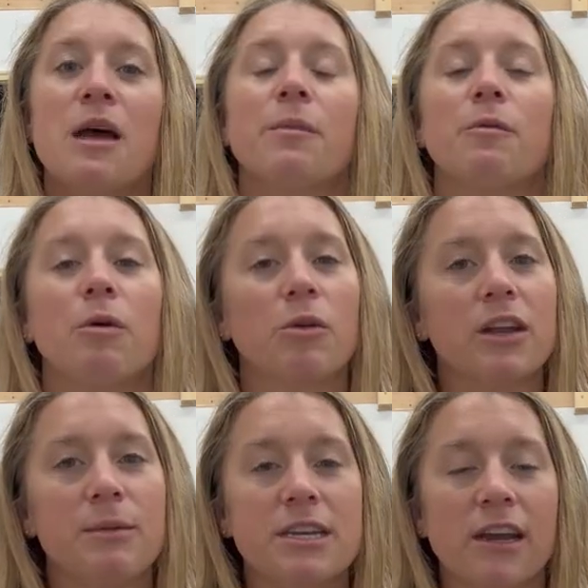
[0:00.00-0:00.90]
But what we're going
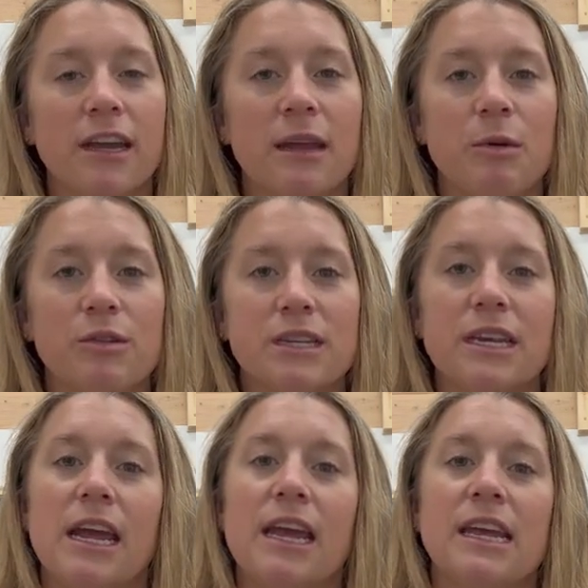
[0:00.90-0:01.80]
to be talking about
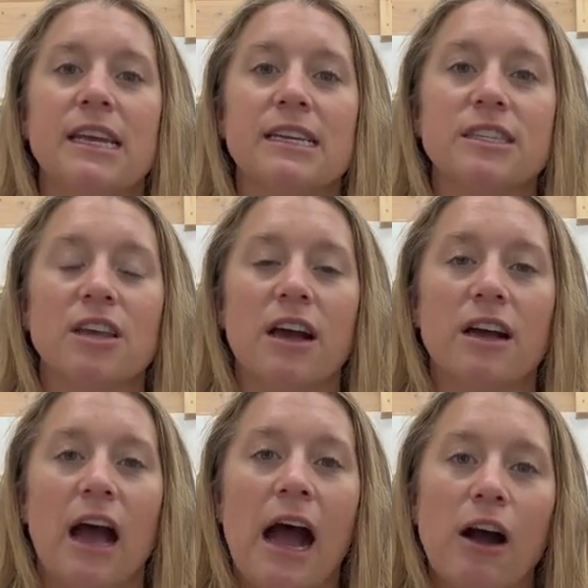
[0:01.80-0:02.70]
today is
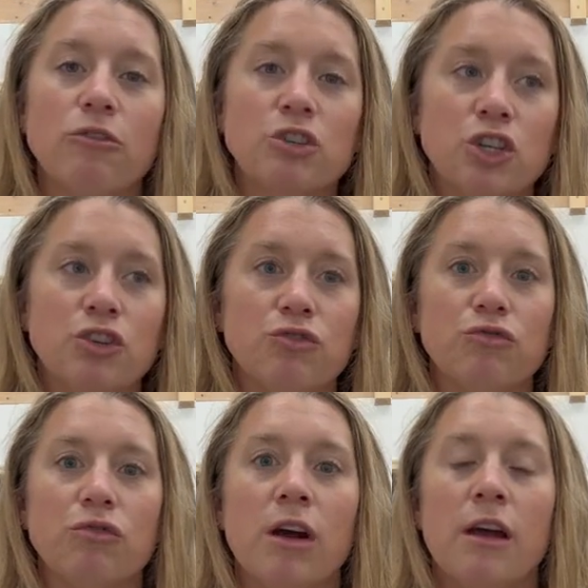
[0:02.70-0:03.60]
how
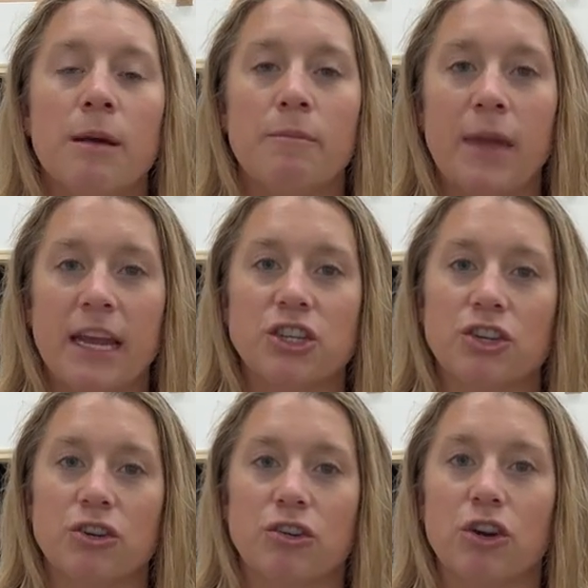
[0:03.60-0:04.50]
to make
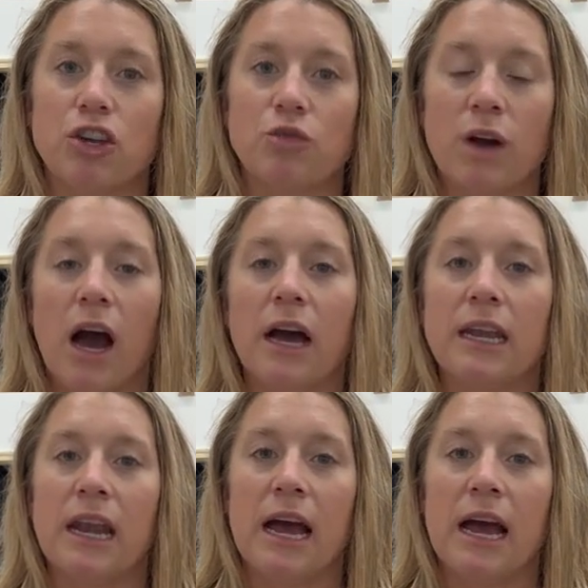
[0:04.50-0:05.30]
sure you cut